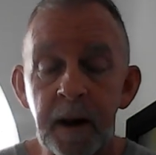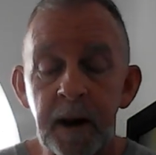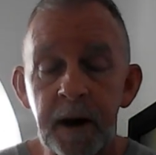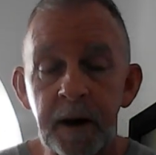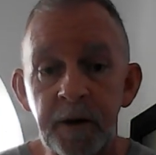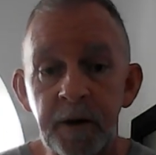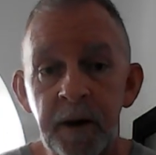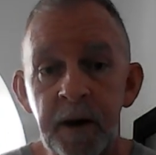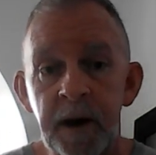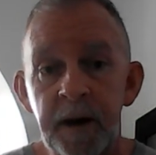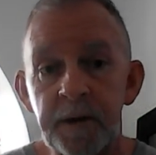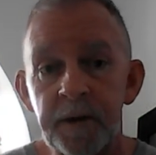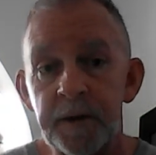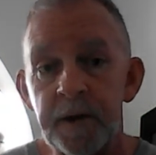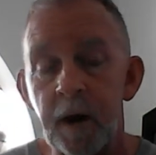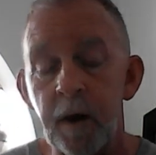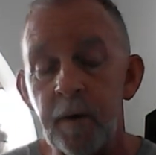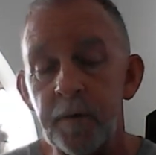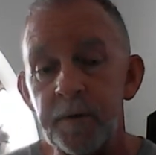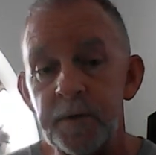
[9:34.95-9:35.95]
And you need to
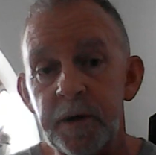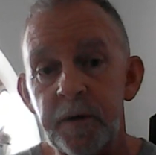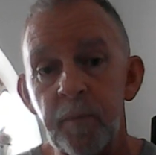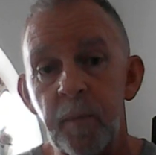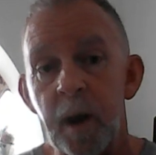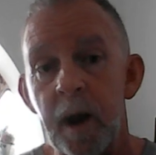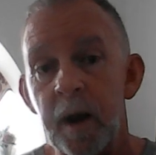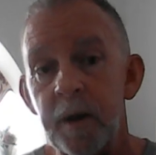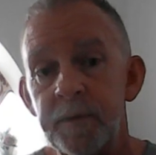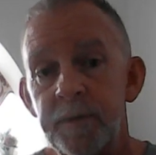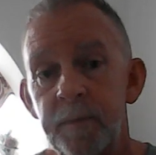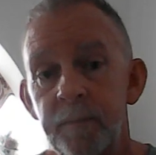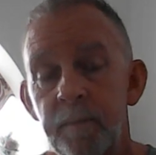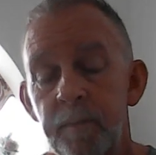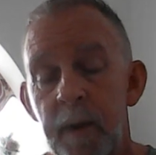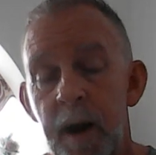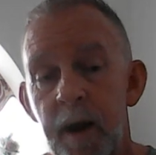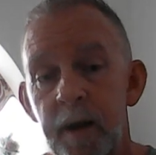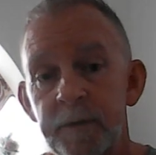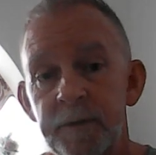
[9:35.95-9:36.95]
talk to your
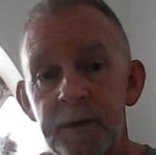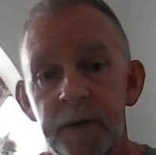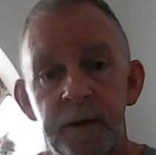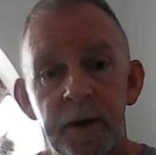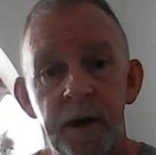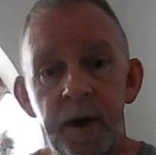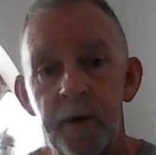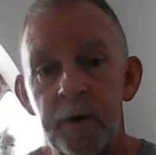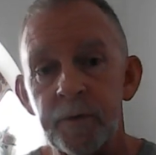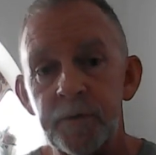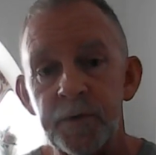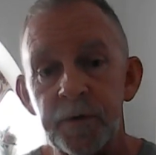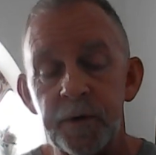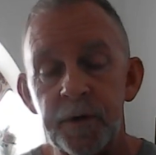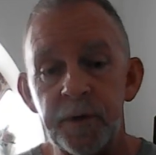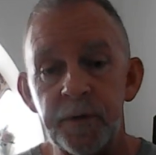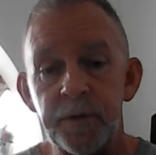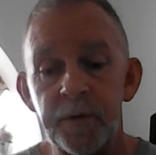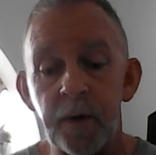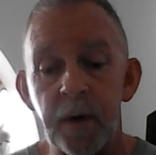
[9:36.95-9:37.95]
boxing coach or
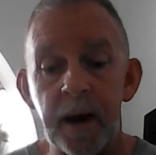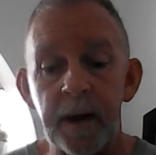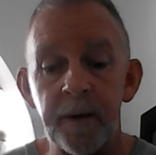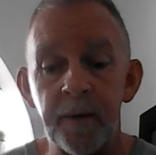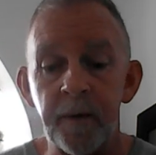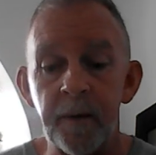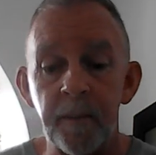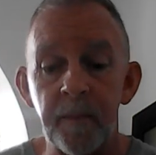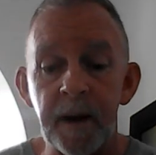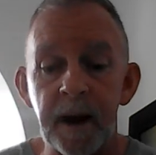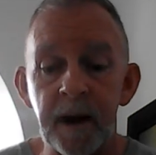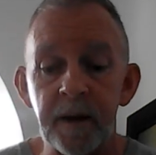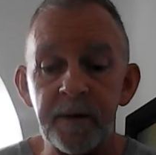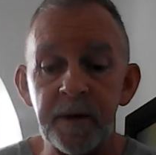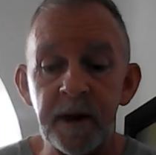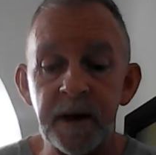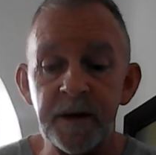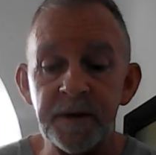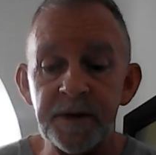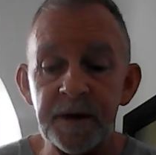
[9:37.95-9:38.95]
your trainer about
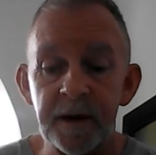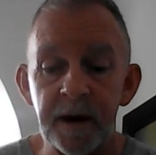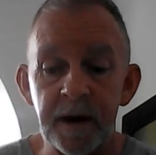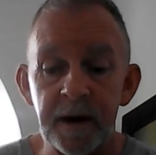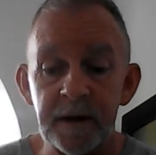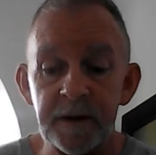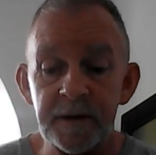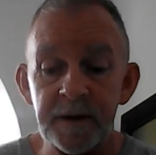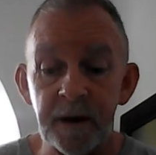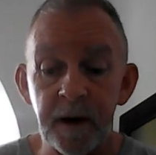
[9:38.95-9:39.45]
these things.